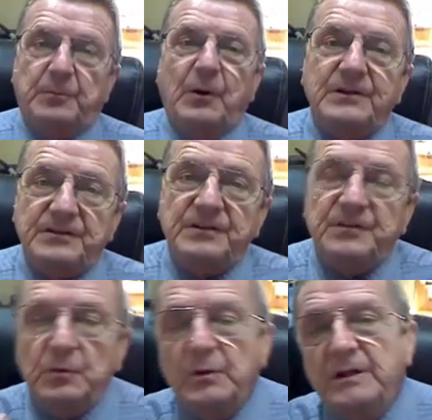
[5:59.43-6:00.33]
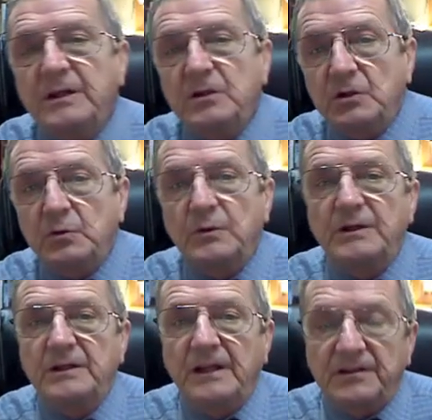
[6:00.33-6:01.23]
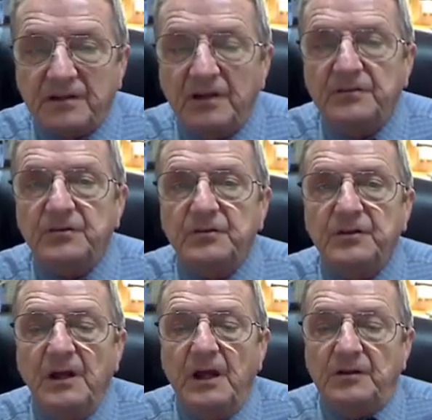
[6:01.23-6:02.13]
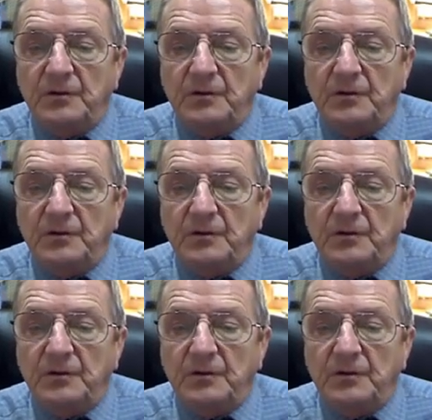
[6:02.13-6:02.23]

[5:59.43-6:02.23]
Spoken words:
The book is easy reading, good reading, has cases.